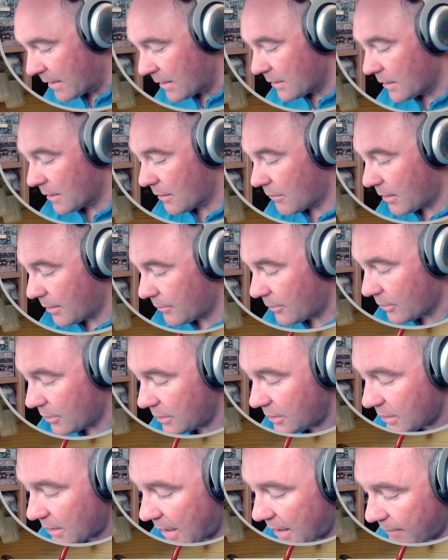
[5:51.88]
Now I'm going
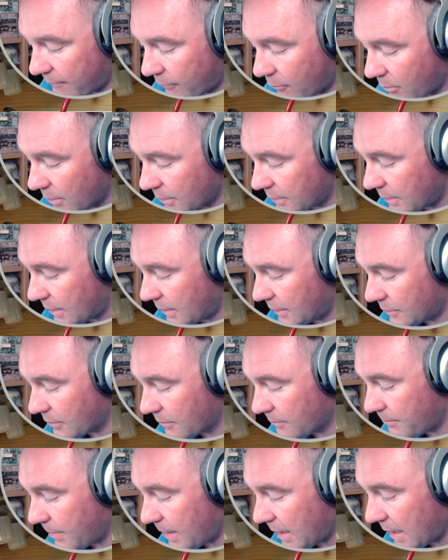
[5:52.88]
to have quantiser
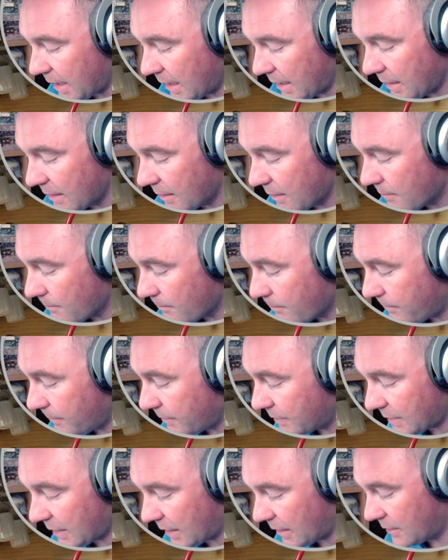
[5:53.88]
B
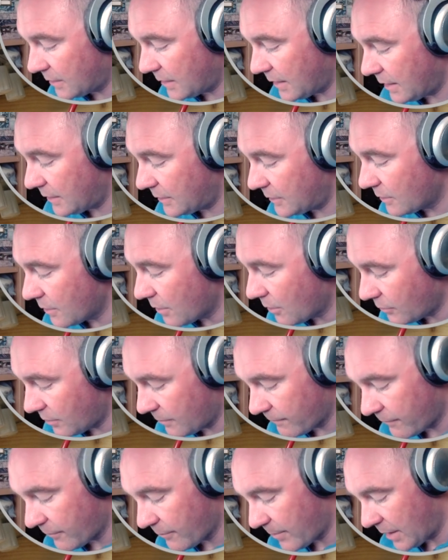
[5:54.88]
send its note
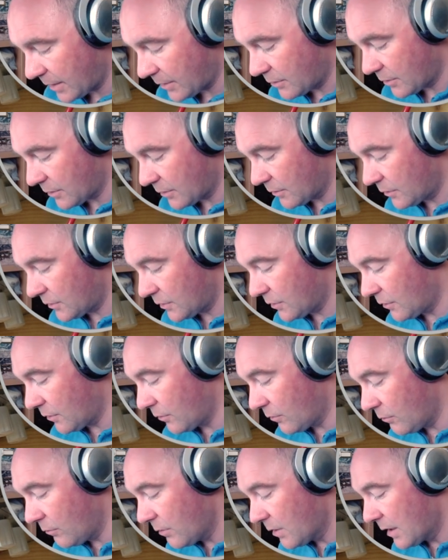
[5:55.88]
information
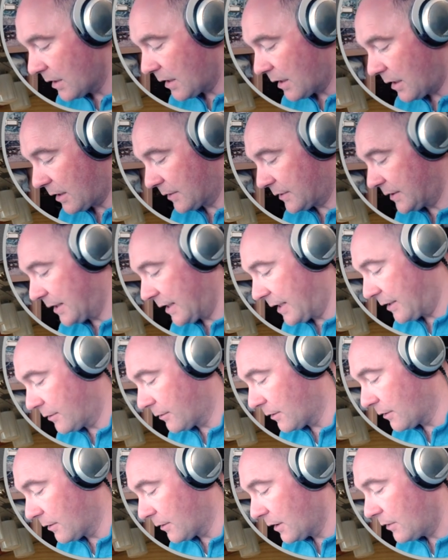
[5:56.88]
to
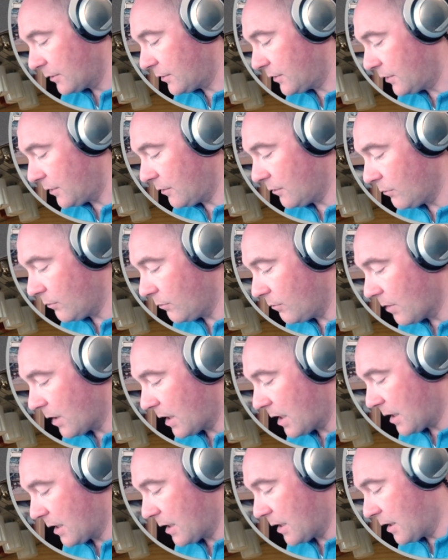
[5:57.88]
oscillator 2
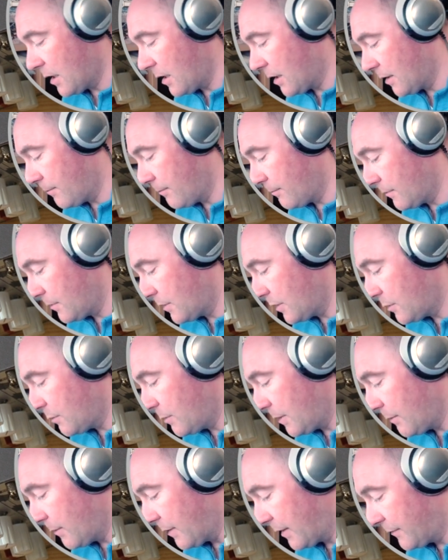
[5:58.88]
on the
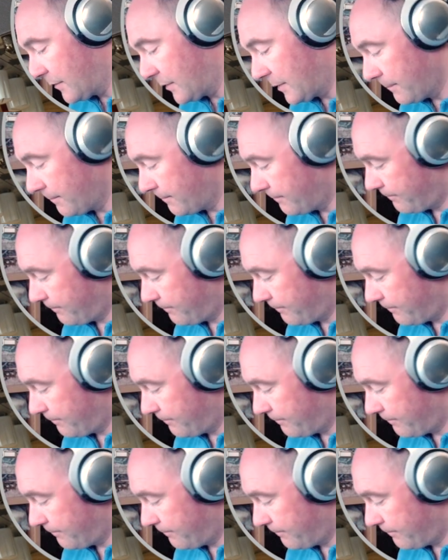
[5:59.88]
twin waves.